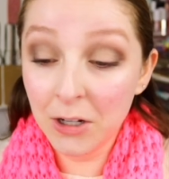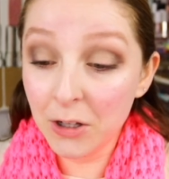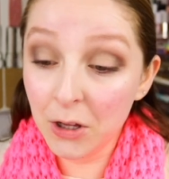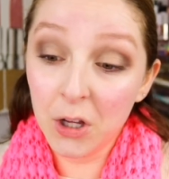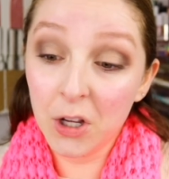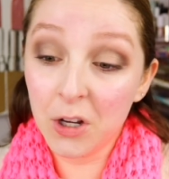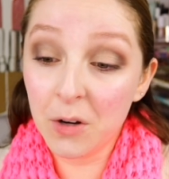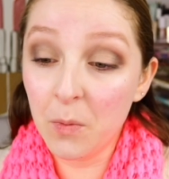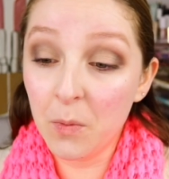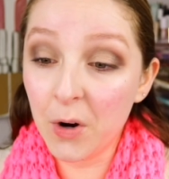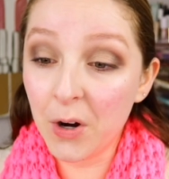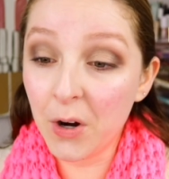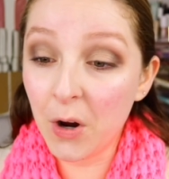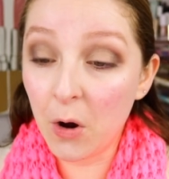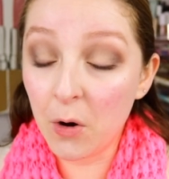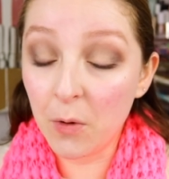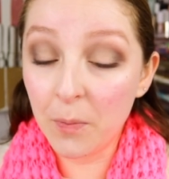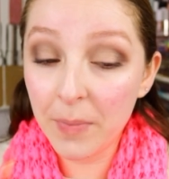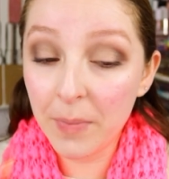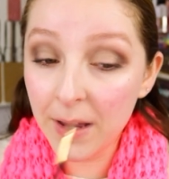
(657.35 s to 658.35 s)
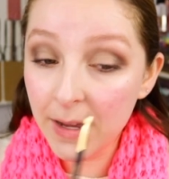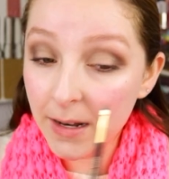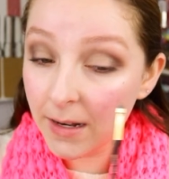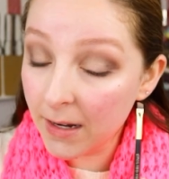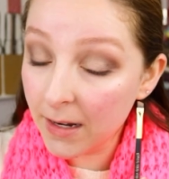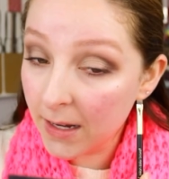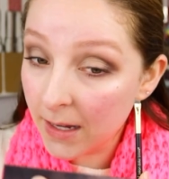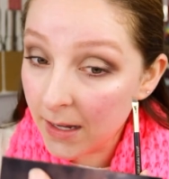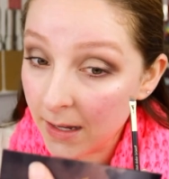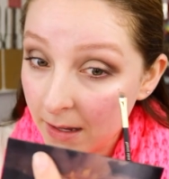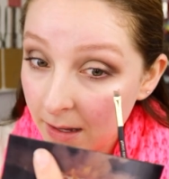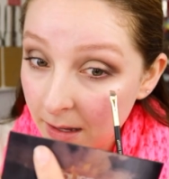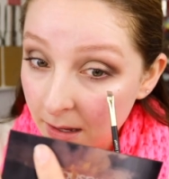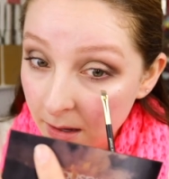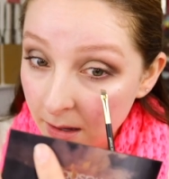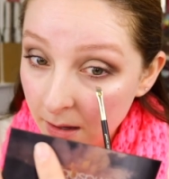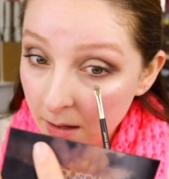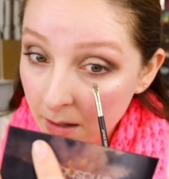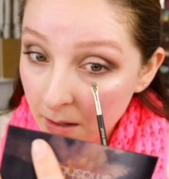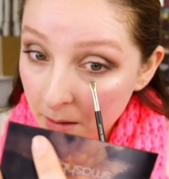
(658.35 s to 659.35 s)
look more open
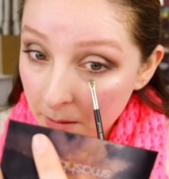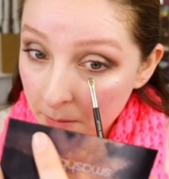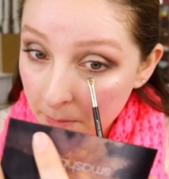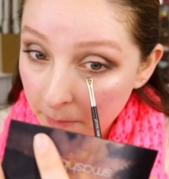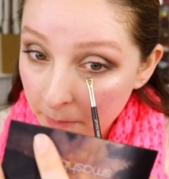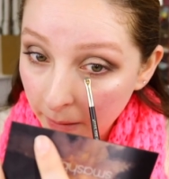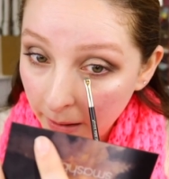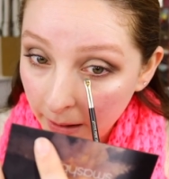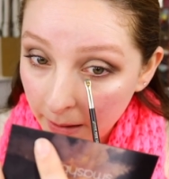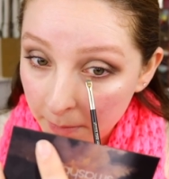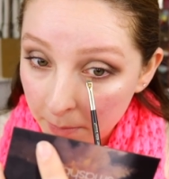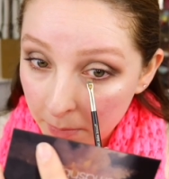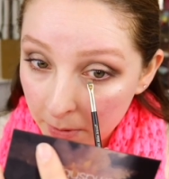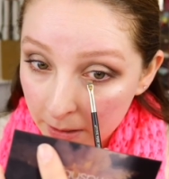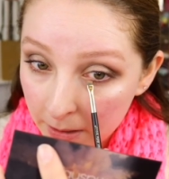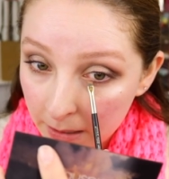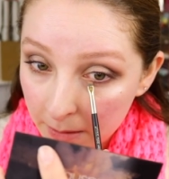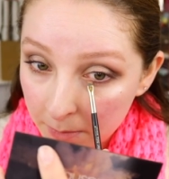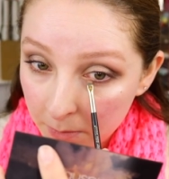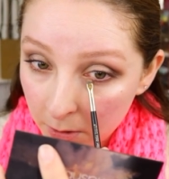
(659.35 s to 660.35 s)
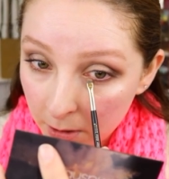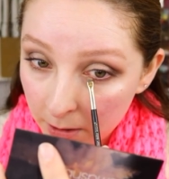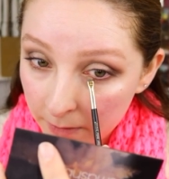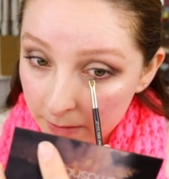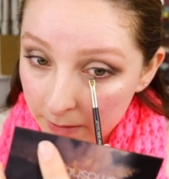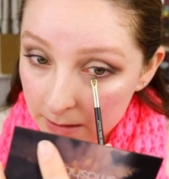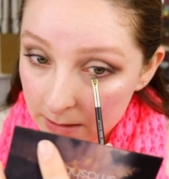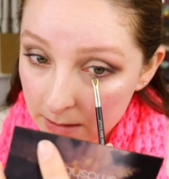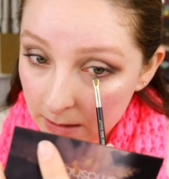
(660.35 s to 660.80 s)
by putting more of this